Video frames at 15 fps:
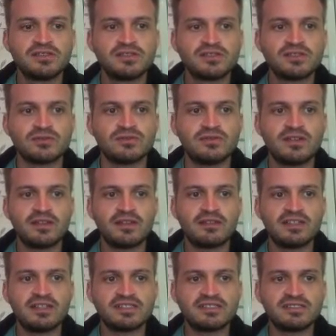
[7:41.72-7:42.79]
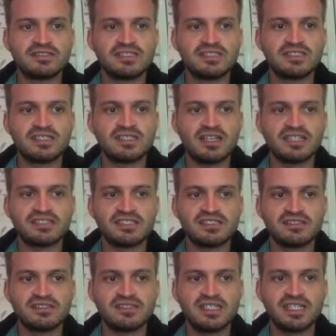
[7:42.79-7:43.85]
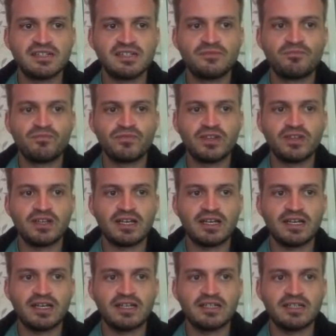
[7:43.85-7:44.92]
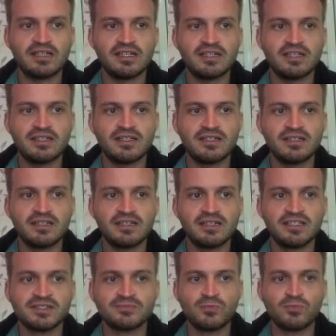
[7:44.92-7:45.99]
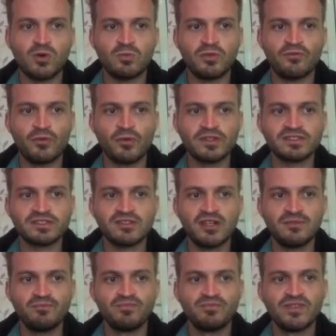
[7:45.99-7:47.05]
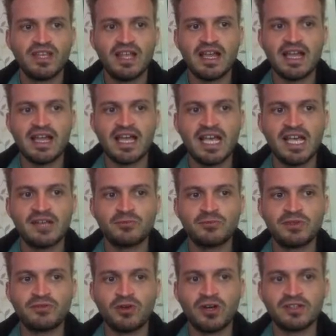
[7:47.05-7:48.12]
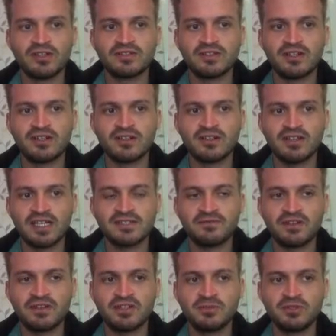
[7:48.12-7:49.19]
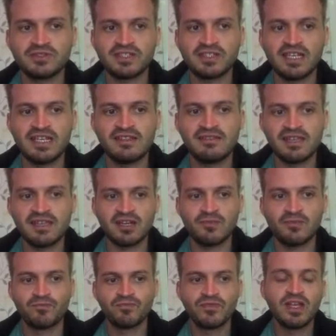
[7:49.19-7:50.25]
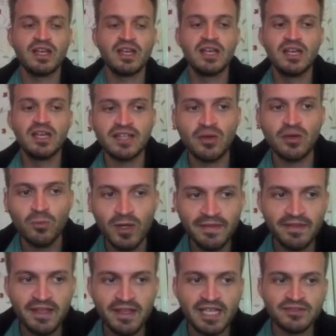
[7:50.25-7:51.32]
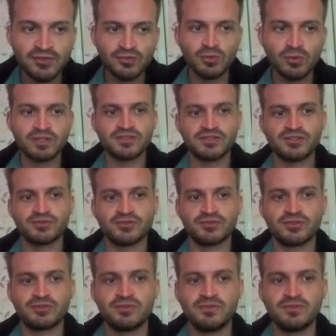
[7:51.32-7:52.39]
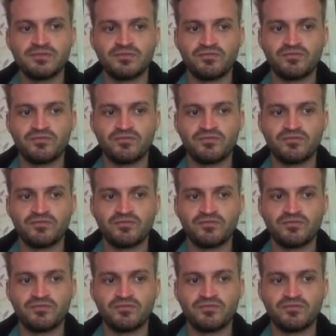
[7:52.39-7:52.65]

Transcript: So, this initialization thing is what we've focused on, and we've got our class variables in there. Now, one thing I do want to show you,